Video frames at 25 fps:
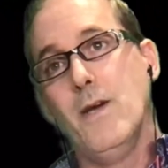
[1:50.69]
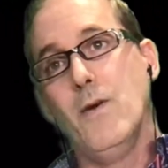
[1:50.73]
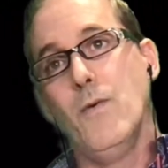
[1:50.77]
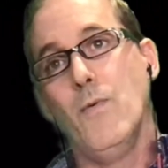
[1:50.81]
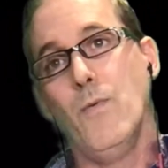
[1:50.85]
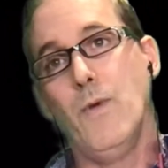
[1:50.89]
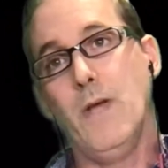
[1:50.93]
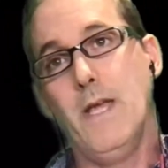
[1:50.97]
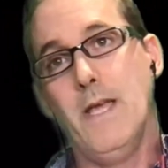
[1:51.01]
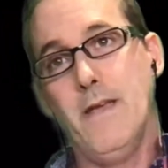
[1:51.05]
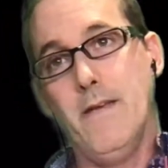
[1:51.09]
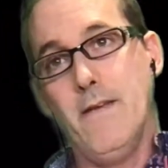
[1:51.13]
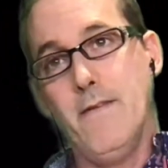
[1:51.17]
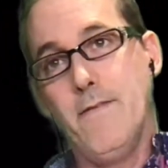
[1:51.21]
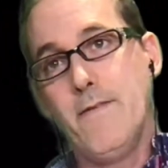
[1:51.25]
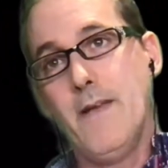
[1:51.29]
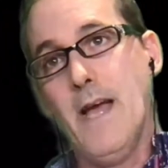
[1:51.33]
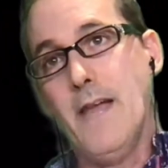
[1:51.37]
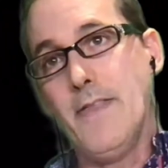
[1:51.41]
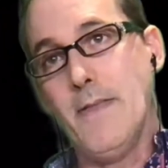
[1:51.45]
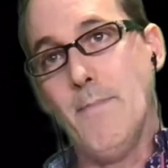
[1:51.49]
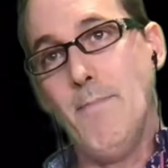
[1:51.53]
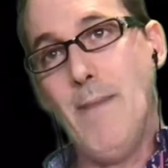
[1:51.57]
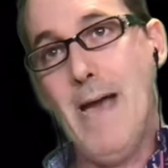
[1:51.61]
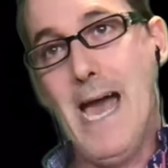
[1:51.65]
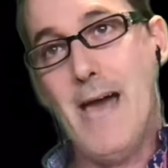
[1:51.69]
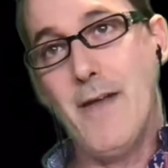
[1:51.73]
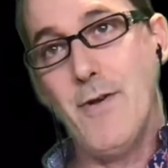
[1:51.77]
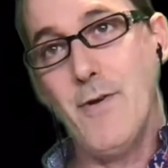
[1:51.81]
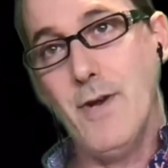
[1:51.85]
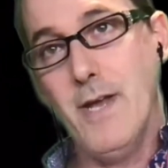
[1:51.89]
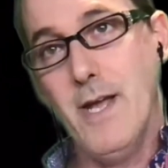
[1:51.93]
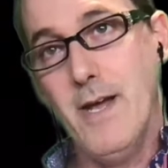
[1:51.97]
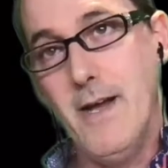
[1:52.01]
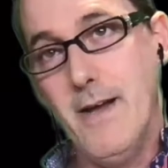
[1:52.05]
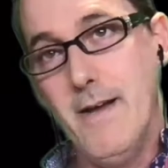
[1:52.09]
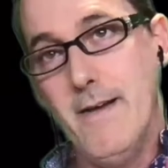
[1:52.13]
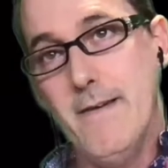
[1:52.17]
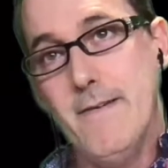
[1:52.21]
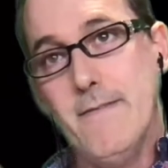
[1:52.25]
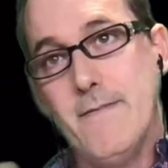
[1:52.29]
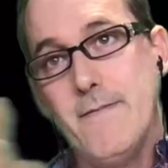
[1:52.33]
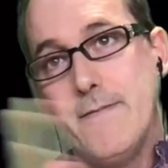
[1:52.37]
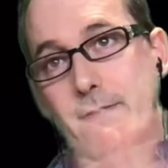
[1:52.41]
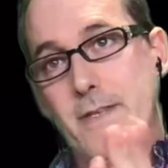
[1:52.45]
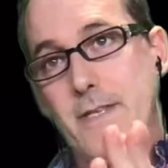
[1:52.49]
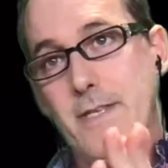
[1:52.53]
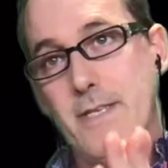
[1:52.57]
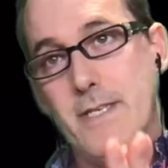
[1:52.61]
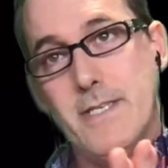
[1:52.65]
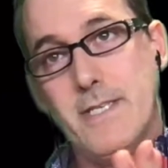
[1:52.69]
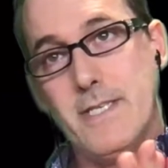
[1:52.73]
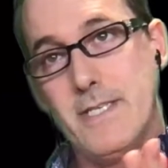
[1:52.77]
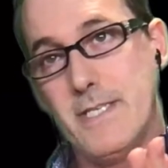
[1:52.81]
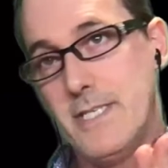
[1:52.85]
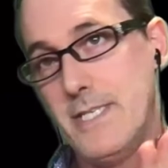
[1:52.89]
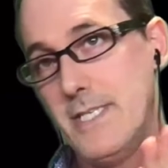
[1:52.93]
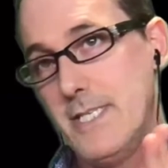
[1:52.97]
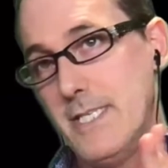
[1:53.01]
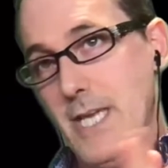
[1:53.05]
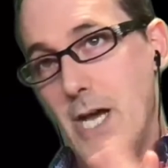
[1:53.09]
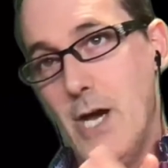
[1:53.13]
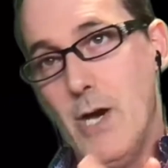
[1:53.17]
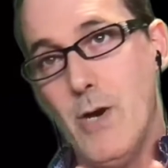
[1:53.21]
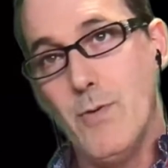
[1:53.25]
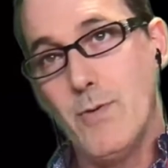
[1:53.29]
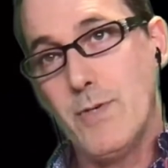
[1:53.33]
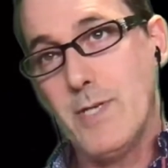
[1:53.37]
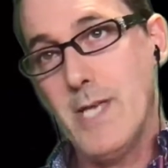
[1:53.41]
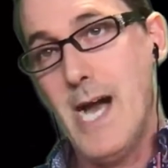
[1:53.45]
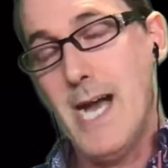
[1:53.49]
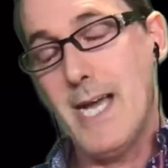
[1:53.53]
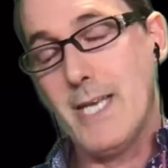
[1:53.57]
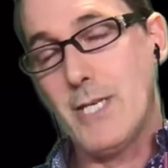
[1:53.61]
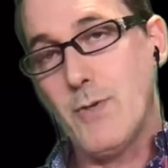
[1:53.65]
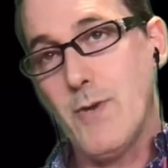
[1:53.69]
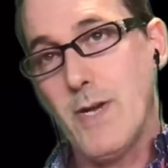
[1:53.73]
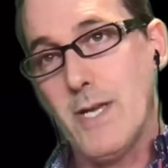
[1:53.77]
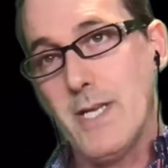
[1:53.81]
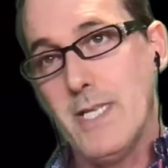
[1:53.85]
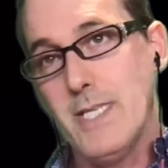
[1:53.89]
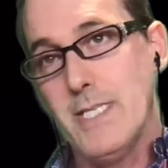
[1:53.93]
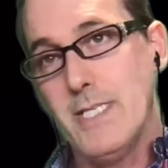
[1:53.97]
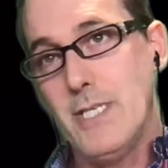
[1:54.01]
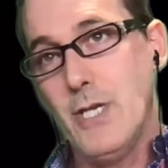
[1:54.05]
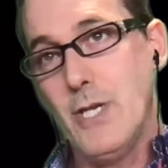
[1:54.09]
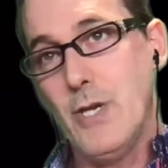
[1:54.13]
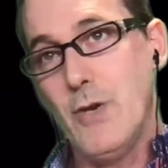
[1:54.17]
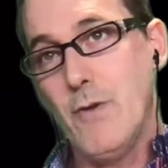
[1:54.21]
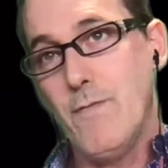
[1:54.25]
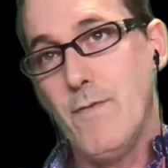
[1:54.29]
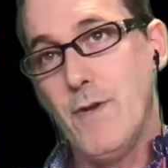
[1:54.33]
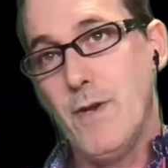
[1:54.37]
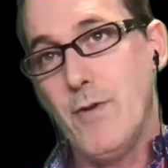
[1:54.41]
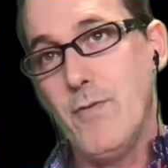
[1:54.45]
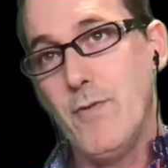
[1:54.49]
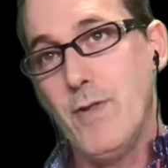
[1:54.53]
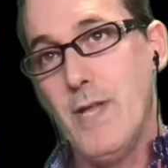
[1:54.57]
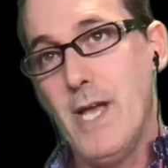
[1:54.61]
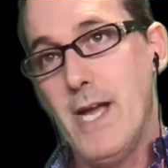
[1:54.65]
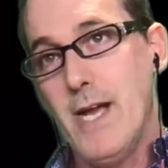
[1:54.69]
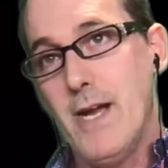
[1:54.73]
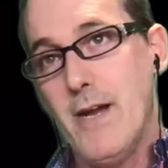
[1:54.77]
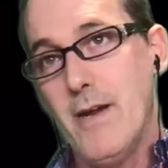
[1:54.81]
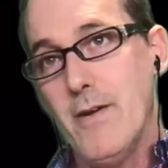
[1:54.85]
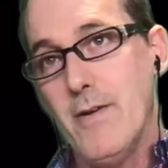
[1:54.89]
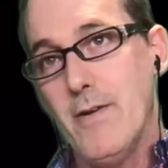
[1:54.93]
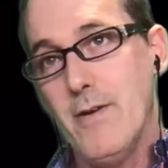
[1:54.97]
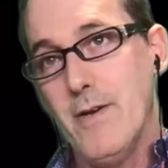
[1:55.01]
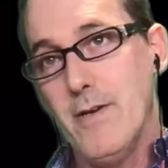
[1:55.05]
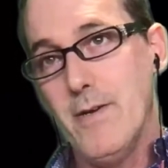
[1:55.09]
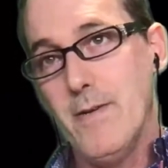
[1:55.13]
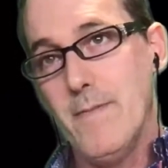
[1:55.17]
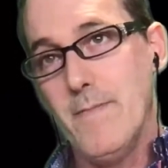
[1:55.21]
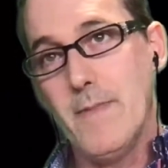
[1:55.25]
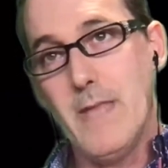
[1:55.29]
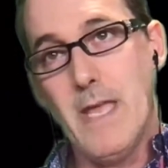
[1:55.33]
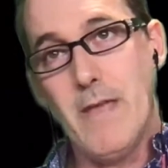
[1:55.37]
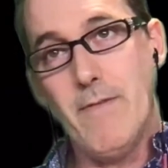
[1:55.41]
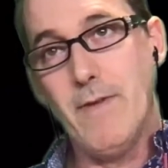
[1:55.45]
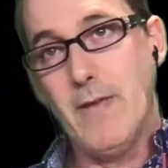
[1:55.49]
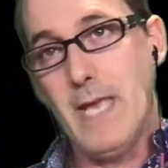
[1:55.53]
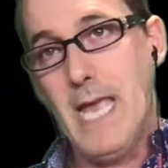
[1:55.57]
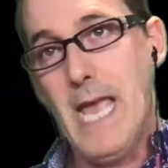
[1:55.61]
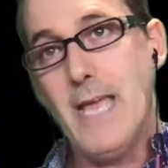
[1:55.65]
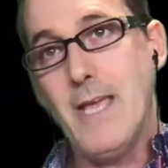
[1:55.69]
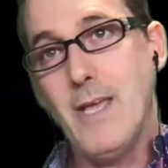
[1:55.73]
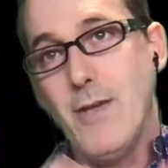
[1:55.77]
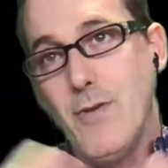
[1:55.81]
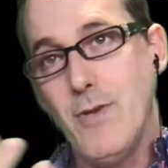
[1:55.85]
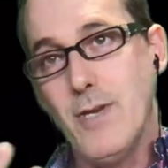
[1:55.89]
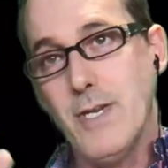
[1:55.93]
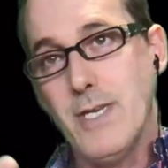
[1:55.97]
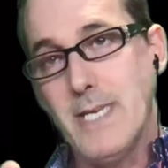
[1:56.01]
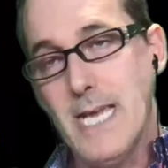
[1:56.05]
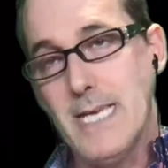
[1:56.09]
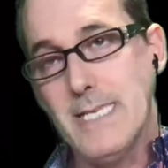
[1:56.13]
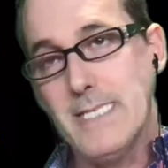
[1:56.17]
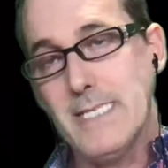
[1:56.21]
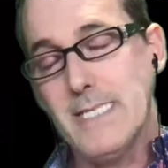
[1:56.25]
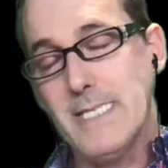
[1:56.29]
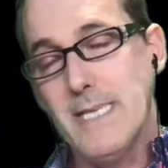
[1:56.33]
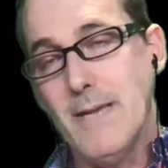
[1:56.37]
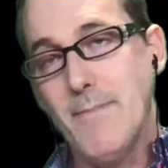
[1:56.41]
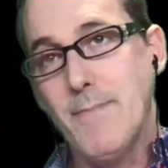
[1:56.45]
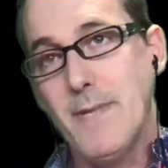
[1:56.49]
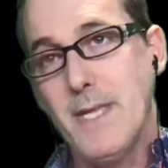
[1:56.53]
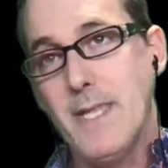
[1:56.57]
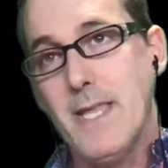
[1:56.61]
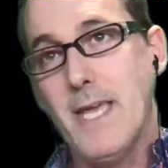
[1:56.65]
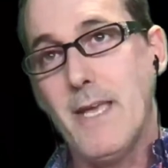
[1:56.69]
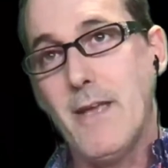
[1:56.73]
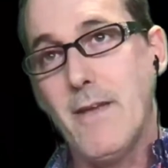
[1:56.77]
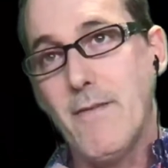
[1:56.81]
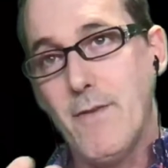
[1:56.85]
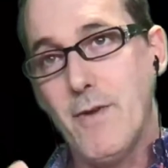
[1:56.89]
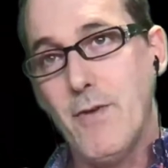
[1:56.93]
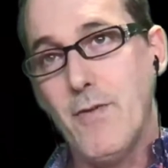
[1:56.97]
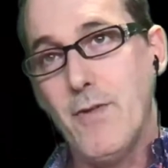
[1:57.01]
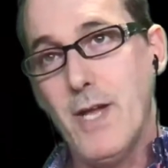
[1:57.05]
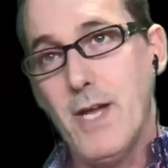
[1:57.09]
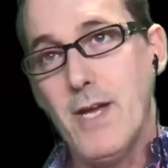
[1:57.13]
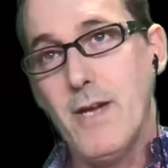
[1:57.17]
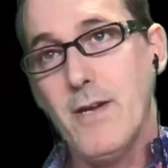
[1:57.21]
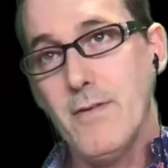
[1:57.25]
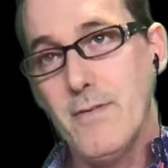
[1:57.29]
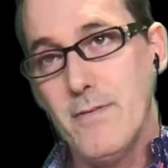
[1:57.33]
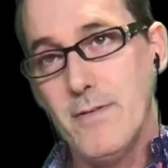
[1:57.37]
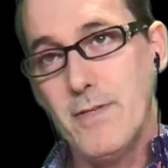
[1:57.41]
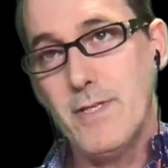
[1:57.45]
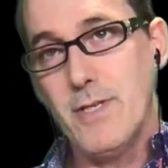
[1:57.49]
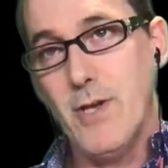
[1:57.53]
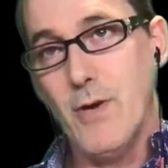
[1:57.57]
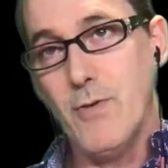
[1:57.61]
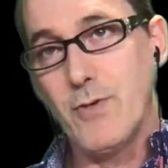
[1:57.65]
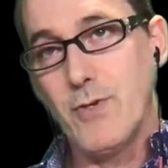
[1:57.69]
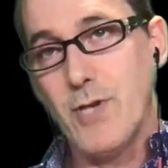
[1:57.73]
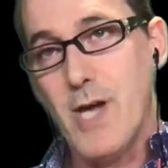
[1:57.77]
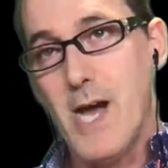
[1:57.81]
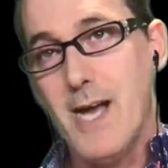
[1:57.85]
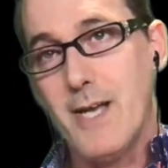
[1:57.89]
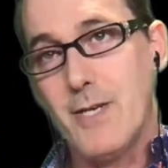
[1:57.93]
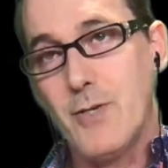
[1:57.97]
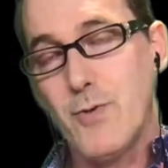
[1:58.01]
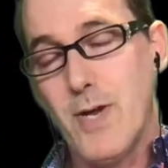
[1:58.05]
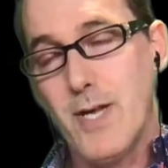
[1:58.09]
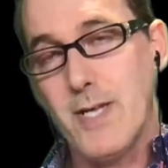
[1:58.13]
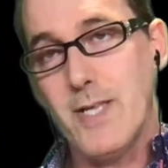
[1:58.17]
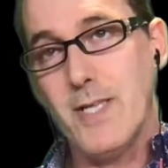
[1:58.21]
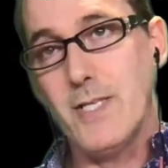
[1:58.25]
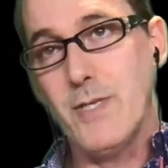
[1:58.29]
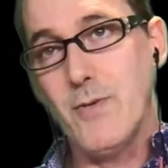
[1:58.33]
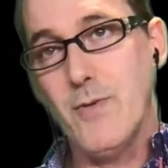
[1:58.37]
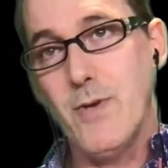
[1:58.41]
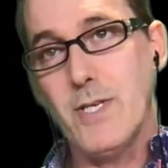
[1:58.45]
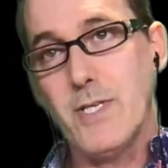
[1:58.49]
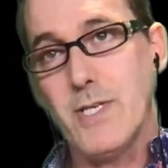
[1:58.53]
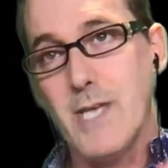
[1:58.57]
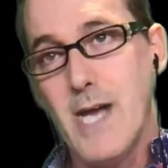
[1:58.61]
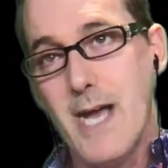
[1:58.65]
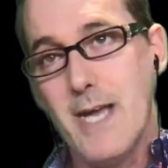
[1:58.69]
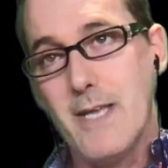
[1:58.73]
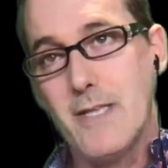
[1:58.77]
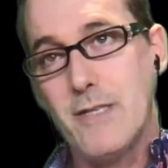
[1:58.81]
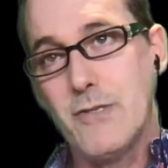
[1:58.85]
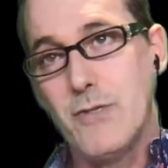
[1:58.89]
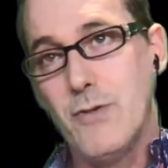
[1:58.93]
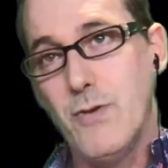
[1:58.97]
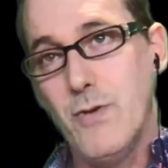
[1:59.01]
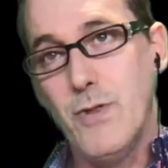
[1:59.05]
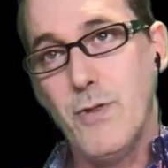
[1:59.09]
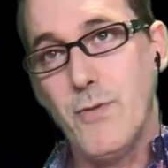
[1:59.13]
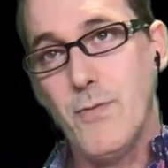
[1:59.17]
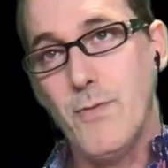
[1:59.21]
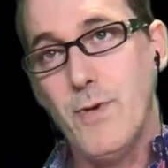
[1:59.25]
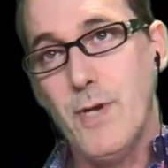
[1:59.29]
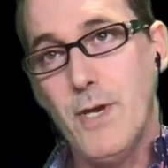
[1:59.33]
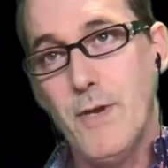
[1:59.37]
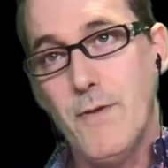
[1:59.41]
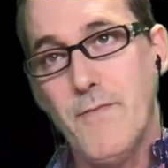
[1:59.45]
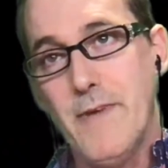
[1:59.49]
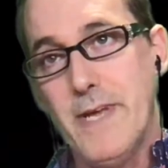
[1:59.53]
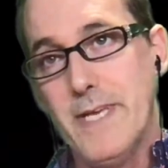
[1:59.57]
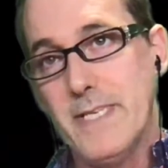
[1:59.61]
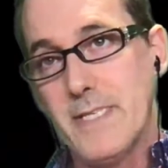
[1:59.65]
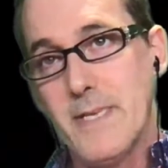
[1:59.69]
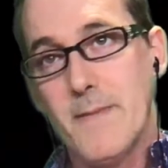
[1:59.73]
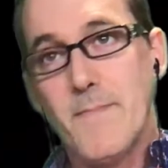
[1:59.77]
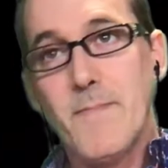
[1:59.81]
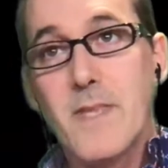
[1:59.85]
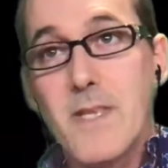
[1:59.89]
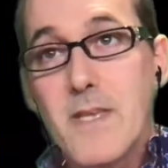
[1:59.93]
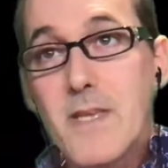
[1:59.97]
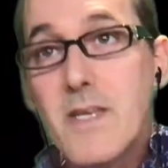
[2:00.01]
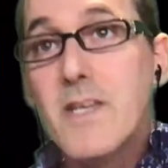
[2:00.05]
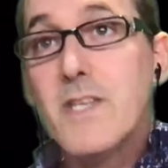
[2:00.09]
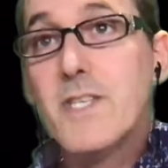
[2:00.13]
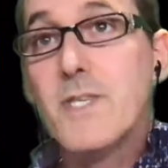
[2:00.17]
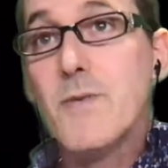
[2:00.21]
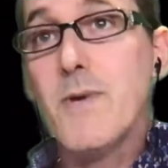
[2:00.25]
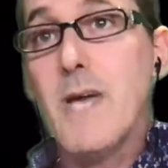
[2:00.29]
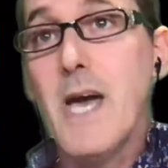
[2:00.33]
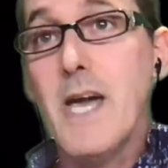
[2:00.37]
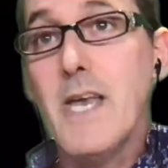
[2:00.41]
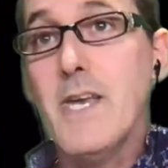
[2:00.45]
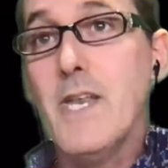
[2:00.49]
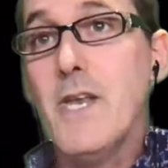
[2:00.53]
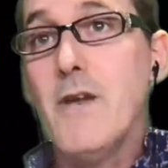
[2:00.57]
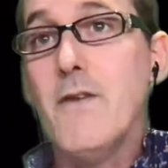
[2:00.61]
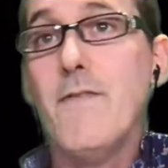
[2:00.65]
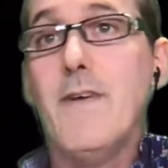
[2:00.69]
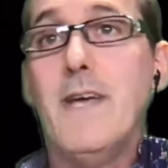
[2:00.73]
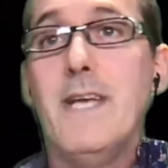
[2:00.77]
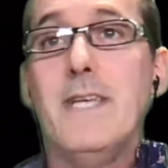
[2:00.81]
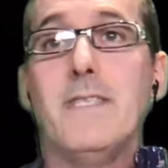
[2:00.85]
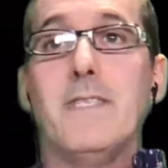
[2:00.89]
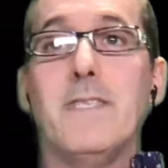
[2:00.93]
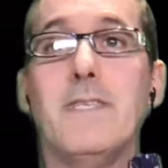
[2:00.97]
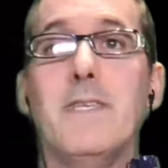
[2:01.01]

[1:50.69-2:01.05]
We've got the pattern of don't talk directly to your view layer. If you can't unit test something like your view layer, don't talk directly to it, talk to it through an interface. So we got an interface.